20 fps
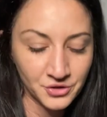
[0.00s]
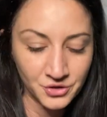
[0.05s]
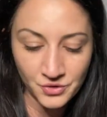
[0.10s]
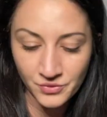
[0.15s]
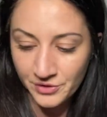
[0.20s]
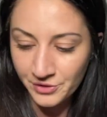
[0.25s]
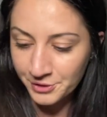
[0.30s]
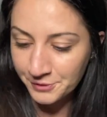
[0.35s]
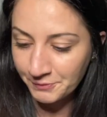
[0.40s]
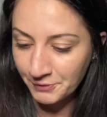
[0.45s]
you
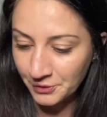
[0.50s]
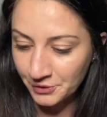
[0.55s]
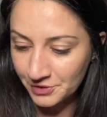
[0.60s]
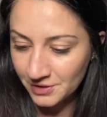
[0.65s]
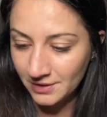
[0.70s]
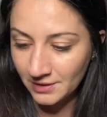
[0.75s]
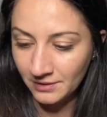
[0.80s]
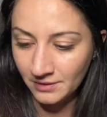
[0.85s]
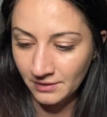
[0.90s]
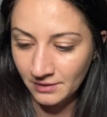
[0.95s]
and this
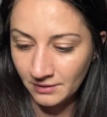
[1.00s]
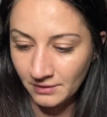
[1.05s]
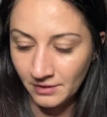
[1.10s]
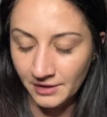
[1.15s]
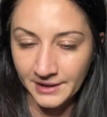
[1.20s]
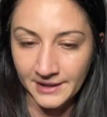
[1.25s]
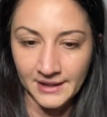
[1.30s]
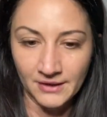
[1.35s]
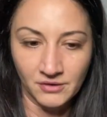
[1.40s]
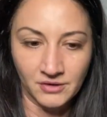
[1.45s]
person are
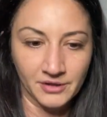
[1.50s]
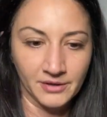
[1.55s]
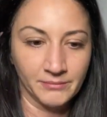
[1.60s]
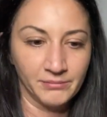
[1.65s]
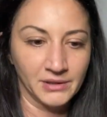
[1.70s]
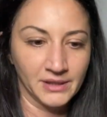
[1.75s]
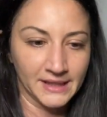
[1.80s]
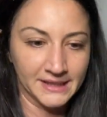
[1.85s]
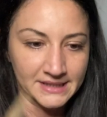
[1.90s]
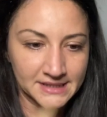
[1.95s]
now going to
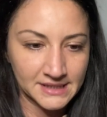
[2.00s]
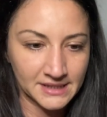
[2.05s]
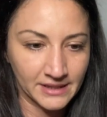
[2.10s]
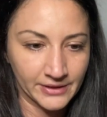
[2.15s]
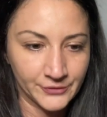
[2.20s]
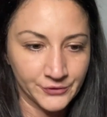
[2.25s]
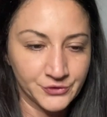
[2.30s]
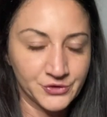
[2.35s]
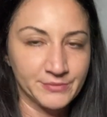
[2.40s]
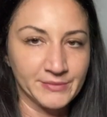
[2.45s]
blend
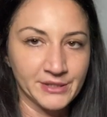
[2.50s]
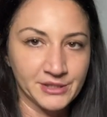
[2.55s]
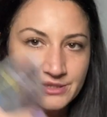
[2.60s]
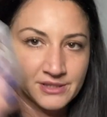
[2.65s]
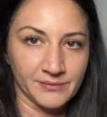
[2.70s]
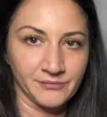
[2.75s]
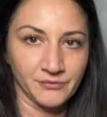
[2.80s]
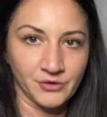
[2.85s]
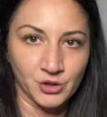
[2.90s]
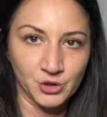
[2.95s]
together to make
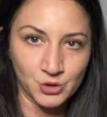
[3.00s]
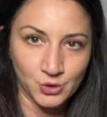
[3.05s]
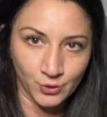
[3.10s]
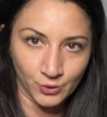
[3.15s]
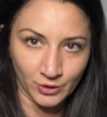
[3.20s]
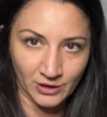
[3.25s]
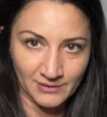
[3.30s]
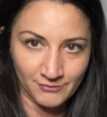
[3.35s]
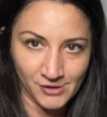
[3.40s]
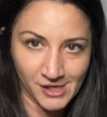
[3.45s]
something
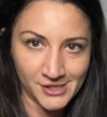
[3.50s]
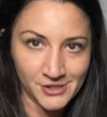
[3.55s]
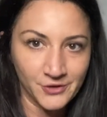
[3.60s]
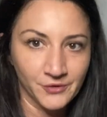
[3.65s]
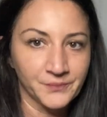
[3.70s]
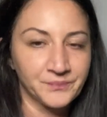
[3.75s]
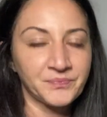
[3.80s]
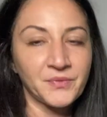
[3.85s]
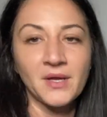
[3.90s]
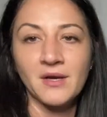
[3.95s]
totally brand new
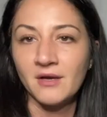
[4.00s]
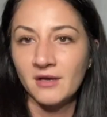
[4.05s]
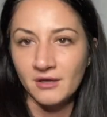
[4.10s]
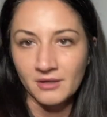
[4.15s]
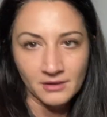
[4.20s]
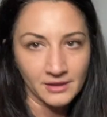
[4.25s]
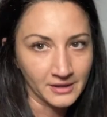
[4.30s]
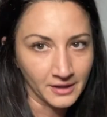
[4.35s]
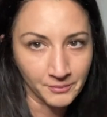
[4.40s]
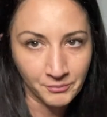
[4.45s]

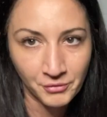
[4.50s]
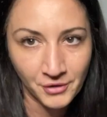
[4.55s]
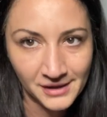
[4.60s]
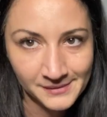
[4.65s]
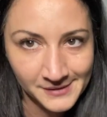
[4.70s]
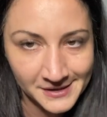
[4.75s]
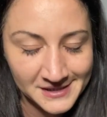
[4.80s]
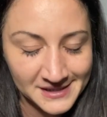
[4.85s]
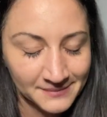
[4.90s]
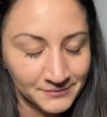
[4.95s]
like a prime
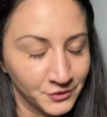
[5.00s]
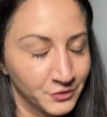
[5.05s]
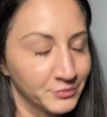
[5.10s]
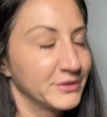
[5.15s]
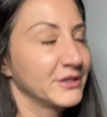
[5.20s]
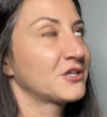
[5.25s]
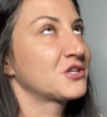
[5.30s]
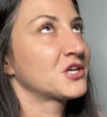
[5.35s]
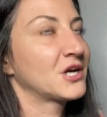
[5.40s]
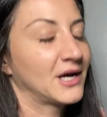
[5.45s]
example would be
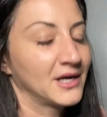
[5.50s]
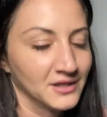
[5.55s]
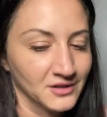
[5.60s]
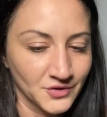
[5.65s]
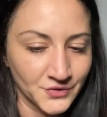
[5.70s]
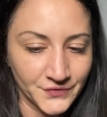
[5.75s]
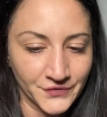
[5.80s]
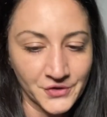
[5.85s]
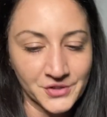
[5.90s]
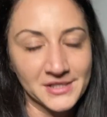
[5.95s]
a
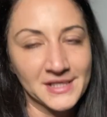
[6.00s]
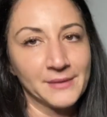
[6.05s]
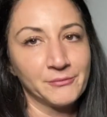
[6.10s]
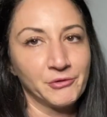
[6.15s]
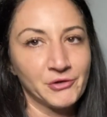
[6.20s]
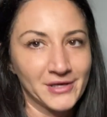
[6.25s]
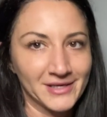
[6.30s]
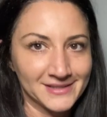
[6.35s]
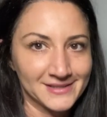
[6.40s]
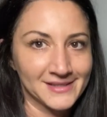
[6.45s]
child, for example.
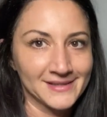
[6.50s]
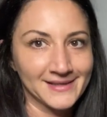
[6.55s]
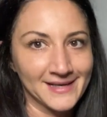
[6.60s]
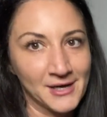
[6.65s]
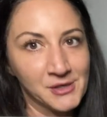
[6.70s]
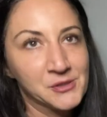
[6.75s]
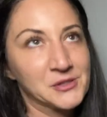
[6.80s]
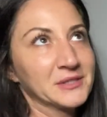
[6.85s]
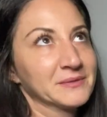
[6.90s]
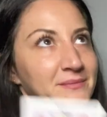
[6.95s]
That's like
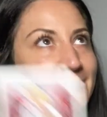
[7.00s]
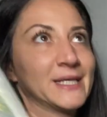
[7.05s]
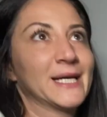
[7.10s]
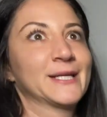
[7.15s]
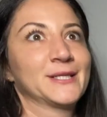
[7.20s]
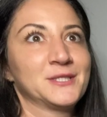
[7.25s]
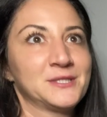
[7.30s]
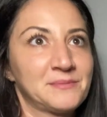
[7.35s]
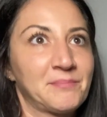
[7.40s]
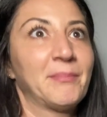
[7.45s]
alchemy at
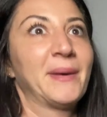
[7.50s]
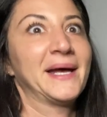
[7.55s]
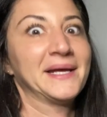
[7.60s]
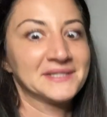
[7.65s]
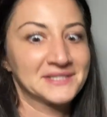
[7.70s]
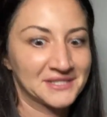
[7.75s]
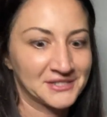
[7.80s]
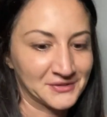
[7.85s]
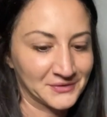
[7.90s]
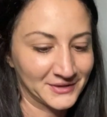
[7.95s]
its
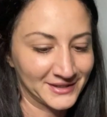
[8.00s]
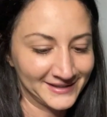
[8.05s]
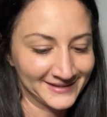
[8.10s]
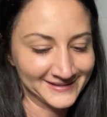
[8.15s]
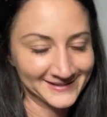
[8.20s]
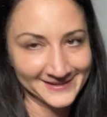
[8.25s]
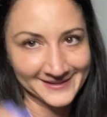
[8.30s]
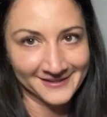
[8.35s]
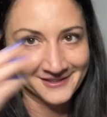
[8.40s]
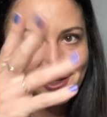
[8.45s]
best, right? As
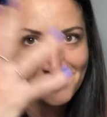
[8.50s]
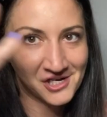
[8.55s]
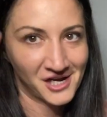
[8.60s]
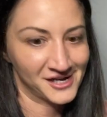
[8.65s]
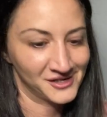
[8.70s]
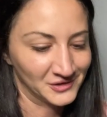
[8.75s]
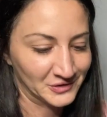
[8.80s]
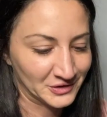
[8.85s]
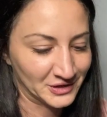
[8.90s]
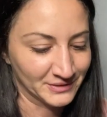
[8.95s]
like a
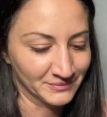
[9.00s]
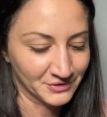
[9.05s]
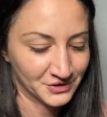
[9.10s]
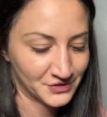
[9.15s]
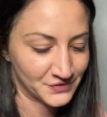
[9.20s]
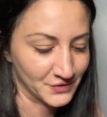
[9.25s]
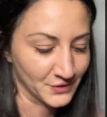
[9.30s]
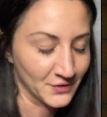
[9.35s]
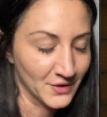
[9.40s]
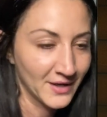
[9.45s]
child comes
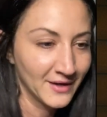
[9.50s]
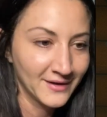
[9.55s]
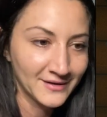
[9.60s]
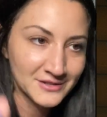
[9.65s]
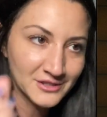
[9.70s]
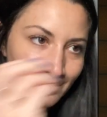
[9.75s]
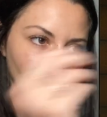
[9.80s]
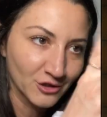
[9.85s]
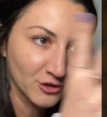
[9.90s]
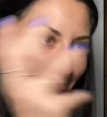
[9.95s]
through. It's
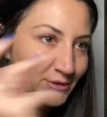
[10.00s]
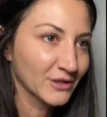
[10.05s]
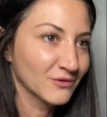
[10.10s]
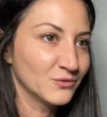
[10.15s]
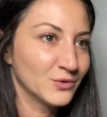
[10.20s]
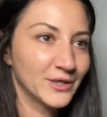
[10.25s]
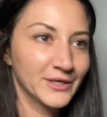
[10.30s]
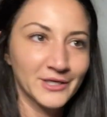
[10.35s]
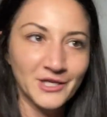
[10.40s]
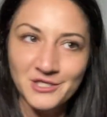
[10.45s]
a little bit of
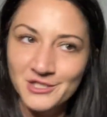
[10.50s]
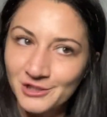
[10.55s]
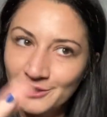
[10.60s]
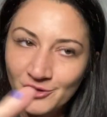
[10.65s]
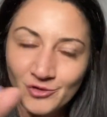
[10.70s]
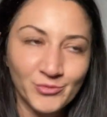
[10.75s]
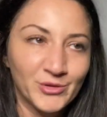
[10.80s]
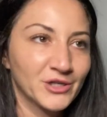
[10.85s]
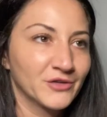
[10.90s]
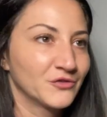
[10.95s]
one, it's a little
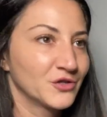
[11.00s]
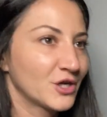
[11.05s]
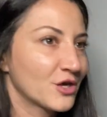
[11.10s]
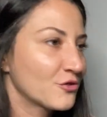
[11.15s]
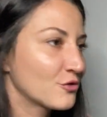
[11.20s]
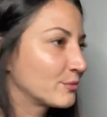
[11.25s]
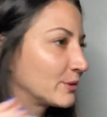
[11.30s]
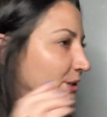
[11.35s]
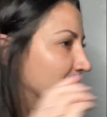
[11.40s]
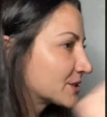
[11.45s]
bit of the other,
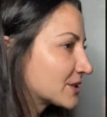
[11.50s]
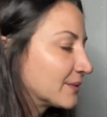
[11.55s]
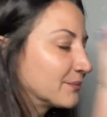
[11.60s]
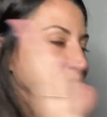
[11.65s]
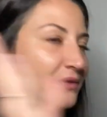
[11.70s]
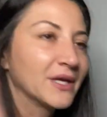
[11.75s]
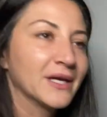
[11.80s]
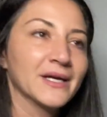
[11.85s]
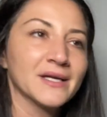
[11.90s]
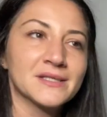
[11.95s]
but it's
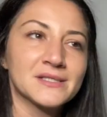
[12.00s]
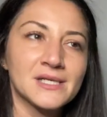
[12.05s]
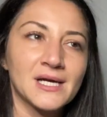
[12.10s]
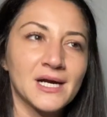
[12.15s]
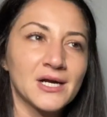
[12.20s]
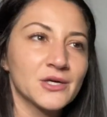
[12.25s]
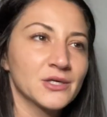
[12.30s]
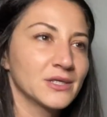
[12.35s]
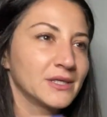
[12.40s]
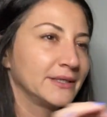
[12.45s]
something
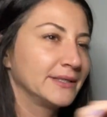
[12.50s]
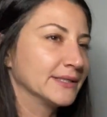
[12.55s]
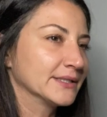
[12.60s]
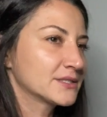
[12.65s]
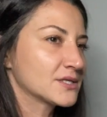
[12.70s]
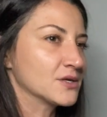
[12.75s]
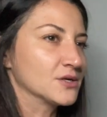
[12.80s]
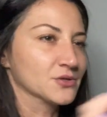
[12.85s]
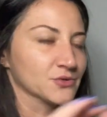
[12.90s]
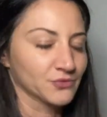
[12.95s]
entirely its
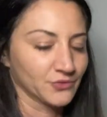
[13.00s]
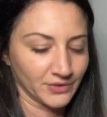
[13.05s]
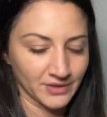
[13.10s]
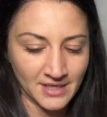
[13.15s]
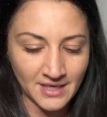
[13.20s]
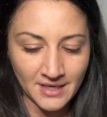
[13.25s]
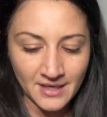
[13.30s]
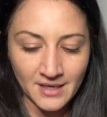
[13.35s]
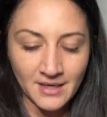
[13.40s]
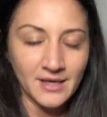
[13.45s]
own.
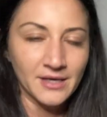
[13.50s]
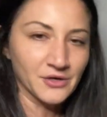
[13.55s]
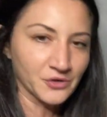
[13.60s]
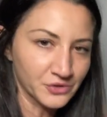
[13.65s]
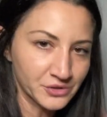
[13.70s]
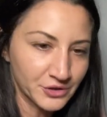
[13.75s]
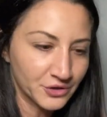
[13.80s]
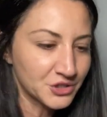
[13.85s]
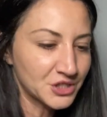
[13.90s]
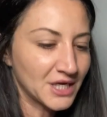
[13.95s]
You're a
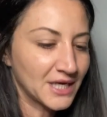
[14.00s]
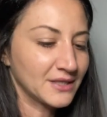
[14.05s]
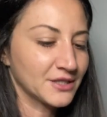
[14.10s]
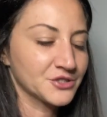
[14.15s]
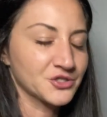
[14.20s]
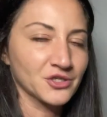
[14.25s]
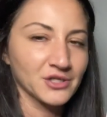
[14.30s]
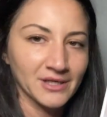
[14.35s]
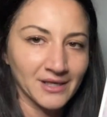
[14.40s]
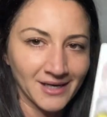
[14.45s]
little challenged.
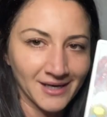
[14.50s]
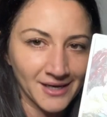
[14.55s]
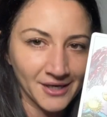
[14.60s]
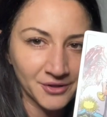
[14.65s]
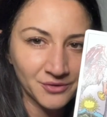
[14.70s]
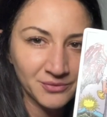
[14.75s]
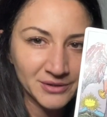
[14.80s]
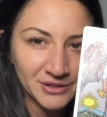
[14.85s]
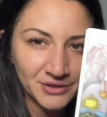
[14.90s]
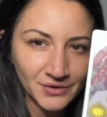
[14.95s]
You're like, how do
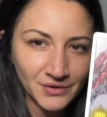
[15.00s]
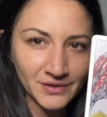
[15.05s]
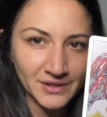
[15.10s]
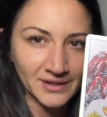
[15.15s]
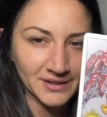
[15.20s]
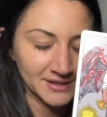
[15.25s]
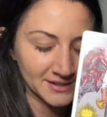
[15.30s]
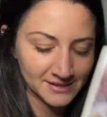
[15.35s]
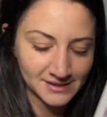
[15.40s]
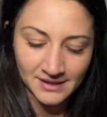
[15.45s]
we do
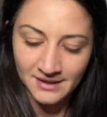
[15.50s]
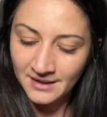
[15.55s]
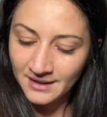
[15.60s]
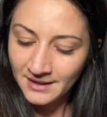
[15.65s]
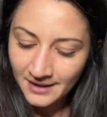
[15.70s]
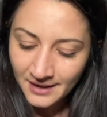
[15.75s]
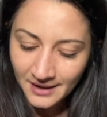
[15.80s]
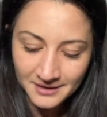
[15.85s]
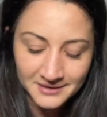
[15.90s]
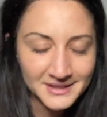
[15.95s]
this?
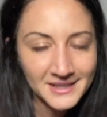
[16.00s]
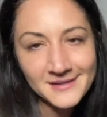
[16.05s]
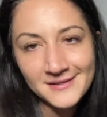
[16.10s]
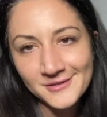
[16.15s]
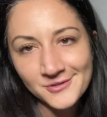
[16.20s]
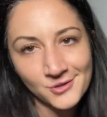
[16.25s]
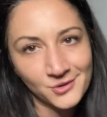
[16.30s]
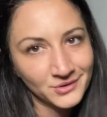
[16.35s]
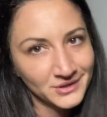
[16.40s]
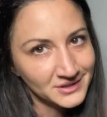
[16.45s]
Death
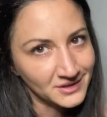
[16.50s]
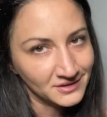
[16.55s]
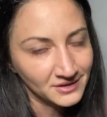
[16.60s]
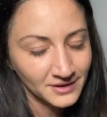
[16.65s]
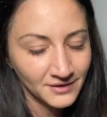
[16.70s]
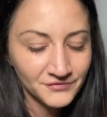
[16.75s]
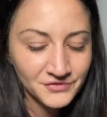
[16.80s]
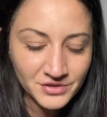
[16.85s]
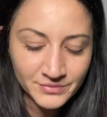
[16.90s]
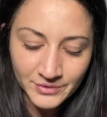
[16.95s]
is always
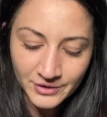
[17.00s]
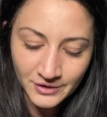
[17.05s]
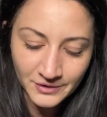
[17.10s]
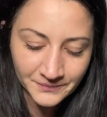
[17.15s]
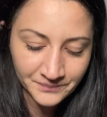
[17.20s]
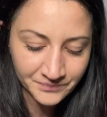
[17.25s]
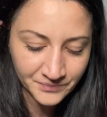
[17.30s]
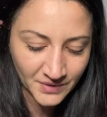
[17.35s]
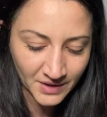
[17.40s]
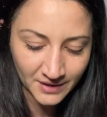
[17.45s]
uncomfortable.
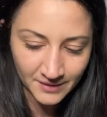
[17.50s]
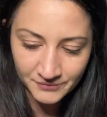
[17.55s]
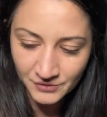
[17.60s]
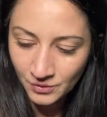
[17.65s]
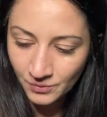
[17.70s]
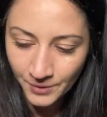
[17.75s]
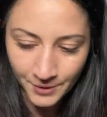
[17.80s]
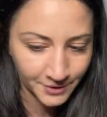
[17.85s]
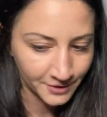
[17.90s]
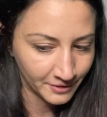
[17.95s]
Um, you're
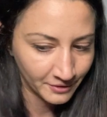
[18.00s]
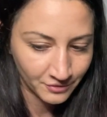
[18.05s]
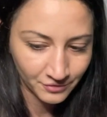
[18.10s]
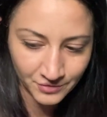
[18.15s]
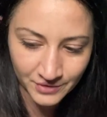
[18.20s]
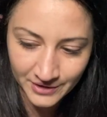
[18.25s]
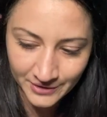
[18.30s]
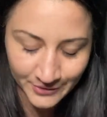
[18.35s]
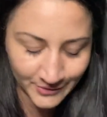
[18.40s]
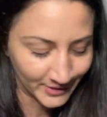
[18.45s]
working through
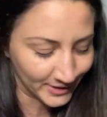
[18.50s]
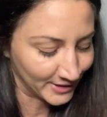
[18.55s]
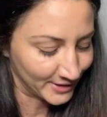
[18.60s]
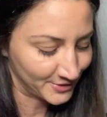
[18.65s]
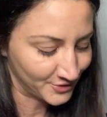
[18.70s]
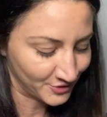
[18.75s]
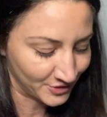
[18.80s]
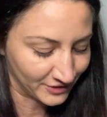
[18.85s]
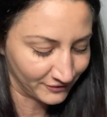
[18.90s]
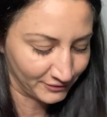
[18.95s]
it, you guys.
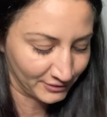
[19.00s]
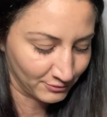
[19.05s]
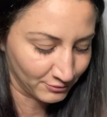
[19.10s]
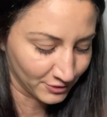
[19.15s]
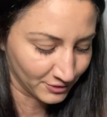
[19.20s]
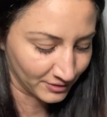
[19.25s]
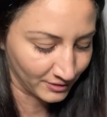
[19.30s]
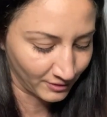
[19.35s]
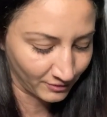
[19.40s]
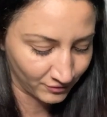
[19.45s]
You're definitely
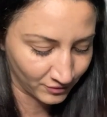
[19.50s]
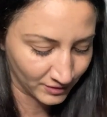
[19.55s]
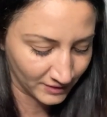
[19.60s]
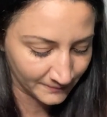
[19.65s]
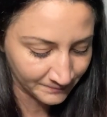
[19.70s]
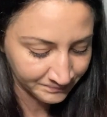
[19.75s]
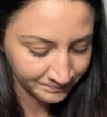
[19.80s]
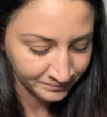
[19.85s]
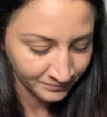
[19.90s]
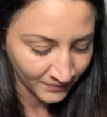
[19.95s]
working through it.